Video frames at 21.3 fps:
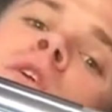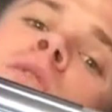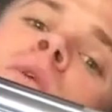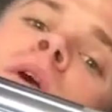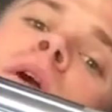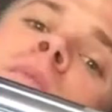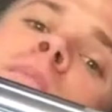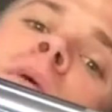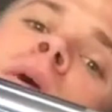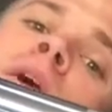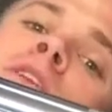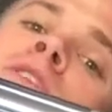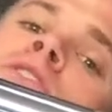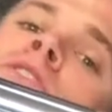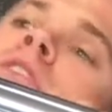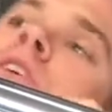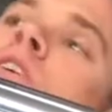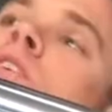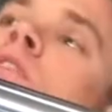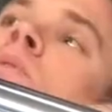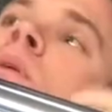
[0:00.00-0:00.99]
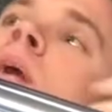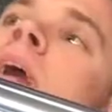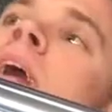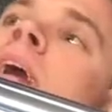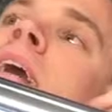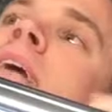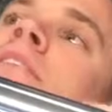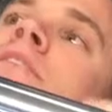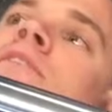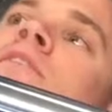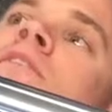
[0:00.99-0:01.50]
weight bench that you
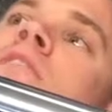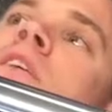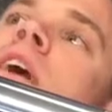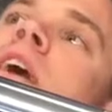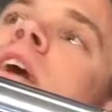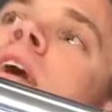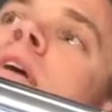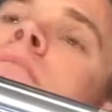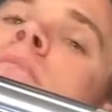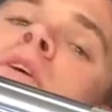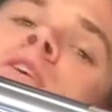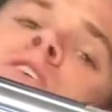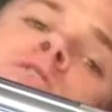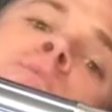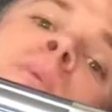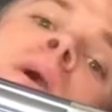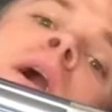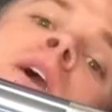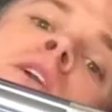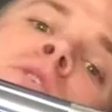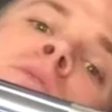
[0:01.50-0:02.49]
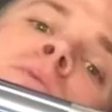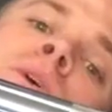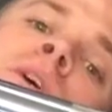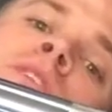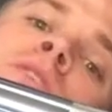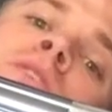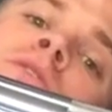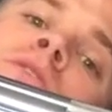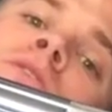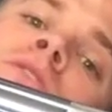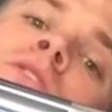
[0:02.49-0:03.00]
have a spotter
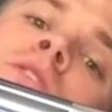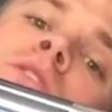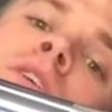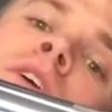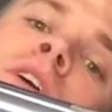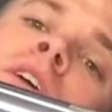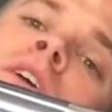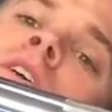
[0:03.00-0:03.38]
with you so you don't get